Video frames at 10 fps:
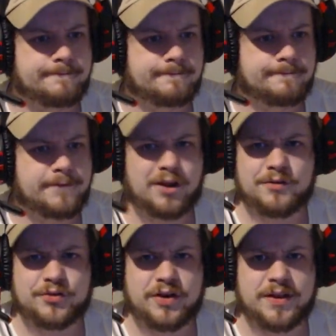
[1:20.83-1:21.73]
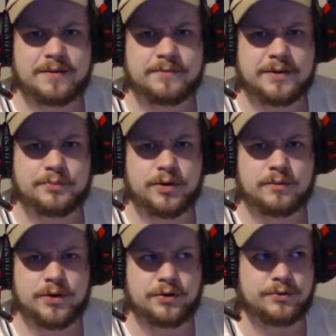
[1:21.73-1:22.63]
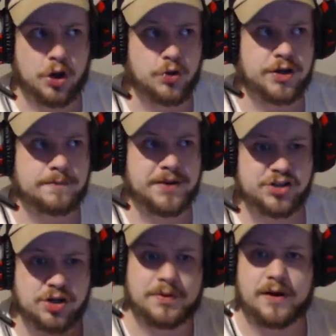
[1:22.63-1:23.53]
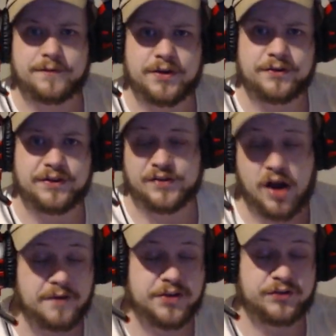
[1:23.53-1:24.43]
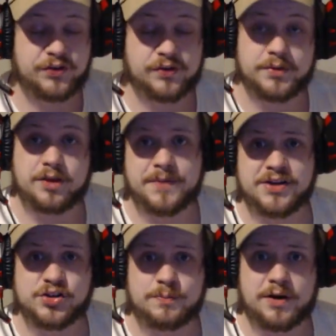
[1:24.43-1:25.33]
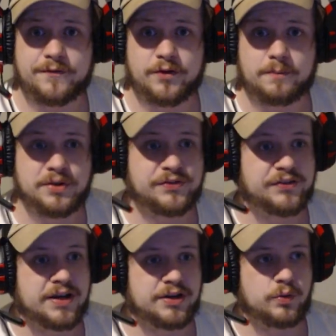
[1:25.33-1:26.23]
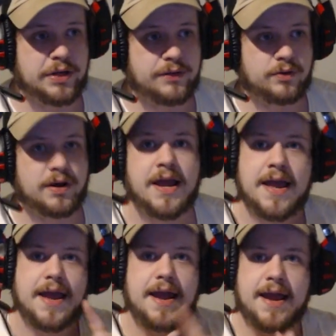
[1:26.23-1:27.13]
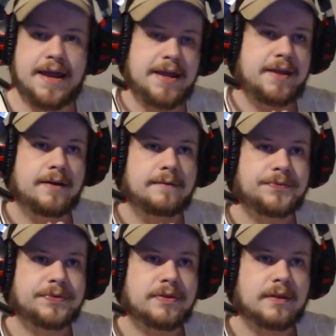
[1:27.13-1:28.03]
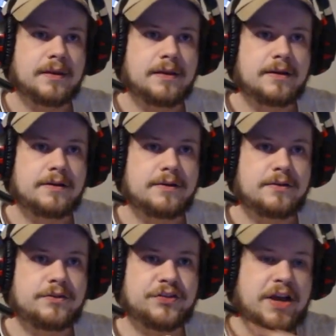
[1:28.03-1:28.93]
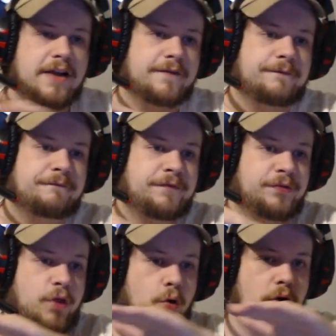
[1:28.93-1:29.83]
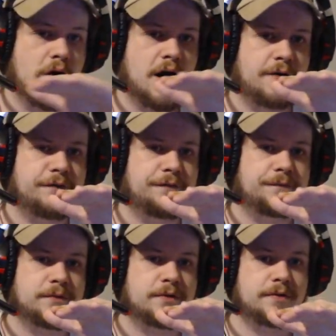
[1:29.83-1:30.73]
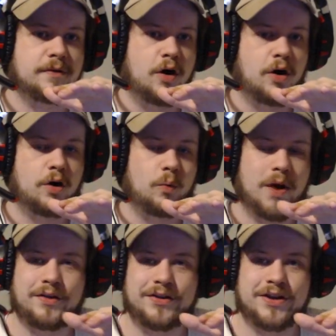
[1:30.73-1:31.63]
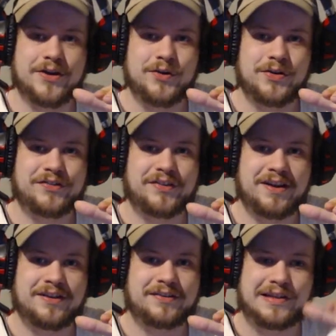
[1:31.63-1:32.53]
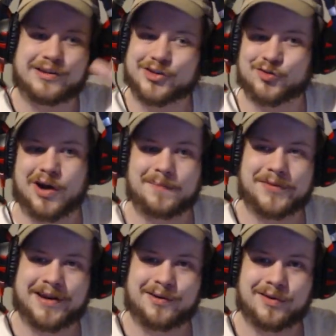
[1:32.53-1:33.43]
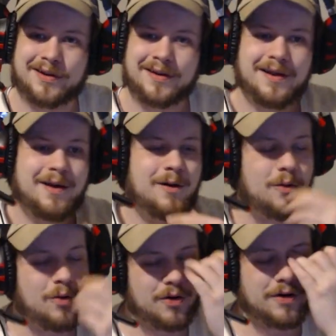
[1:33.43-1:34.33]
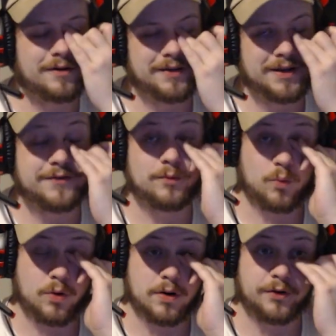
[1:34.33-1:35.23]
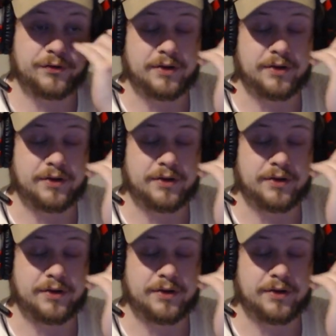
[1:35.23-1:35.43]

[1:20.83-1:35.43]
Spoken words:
Y'all ever try that in Breakpoint where you know you can base jump off this? It's obviously something you can base jump off of, but instead you either A, just kind of float off all Wile E. Coyote status and then you just drop down. Or even worse,